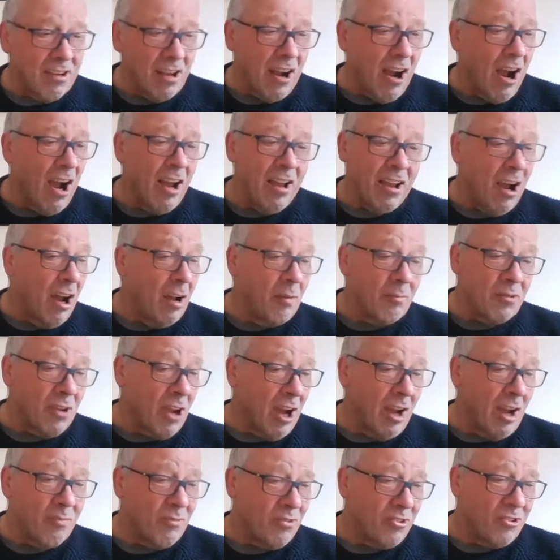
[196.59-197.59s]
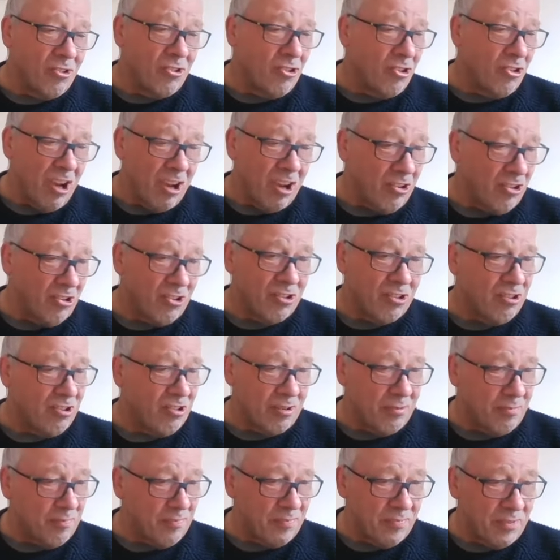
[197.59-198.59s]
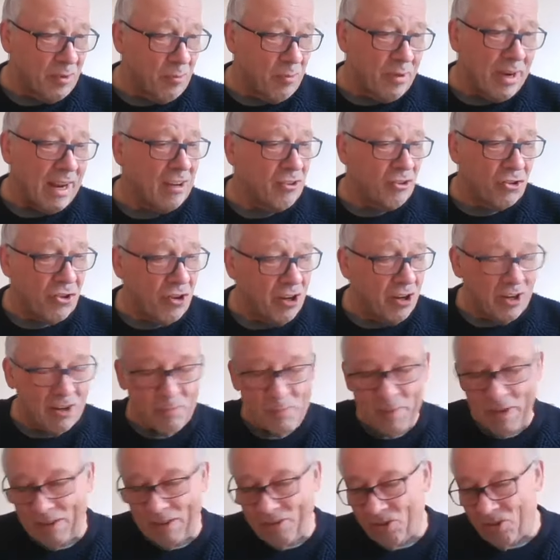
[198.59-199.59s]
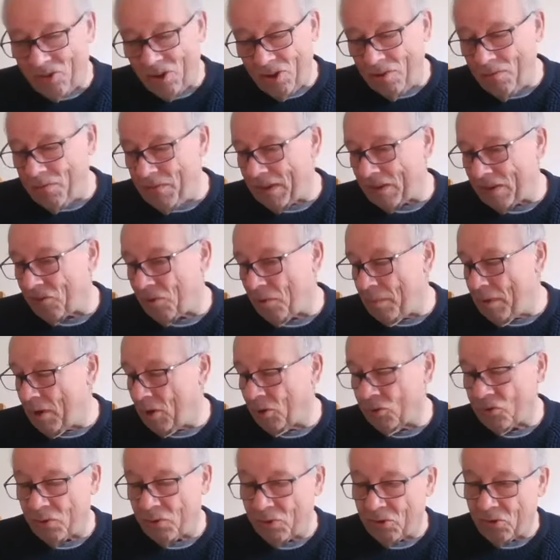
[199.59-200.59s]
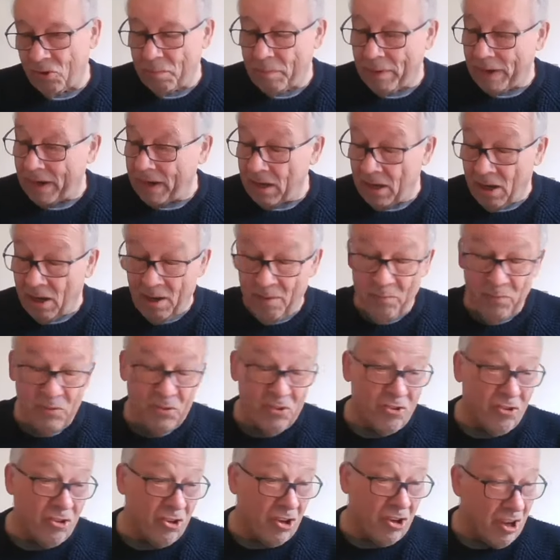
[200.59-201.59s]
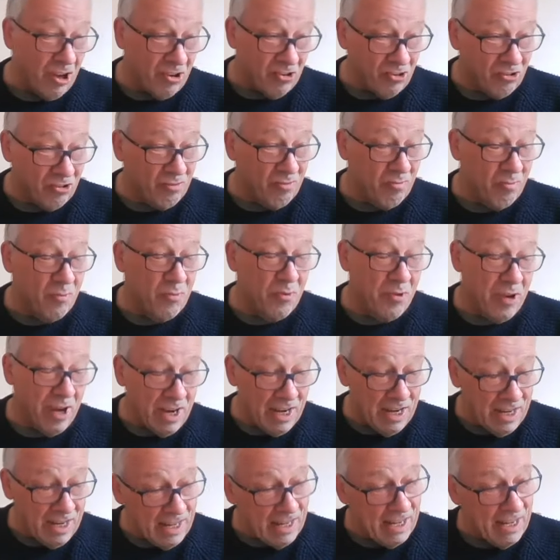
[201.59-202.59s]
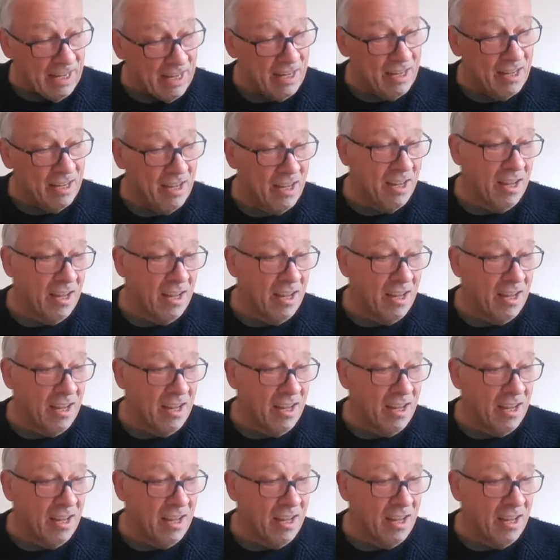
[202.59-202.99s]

I'm just, without trying to be too Victor Meldrewish about it, I'm just really